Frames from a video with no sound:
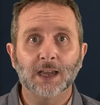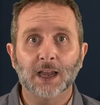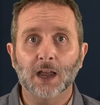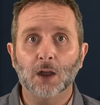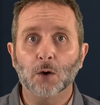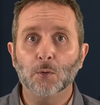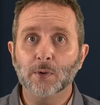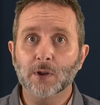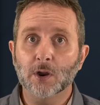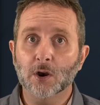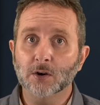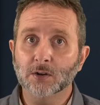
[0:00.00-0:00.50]

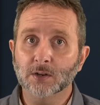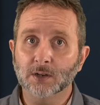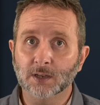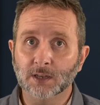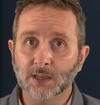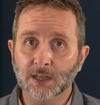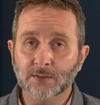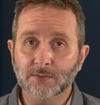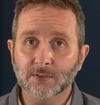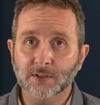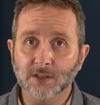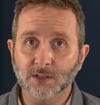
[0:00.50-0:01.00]
how we are to
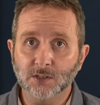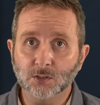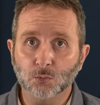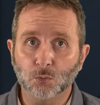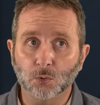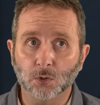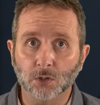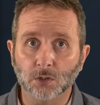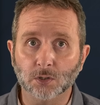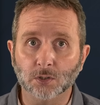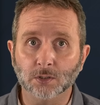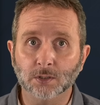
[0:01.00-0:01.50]
live in this
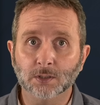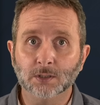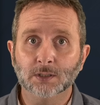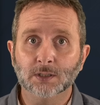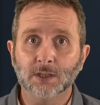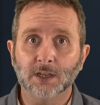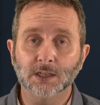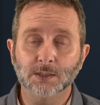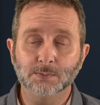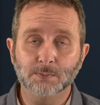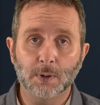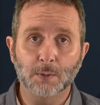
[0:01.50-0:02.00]
world
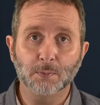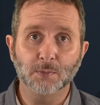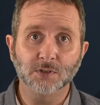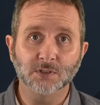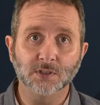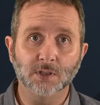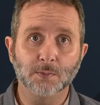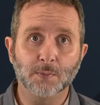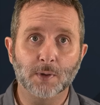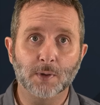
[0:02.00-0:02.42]
as members of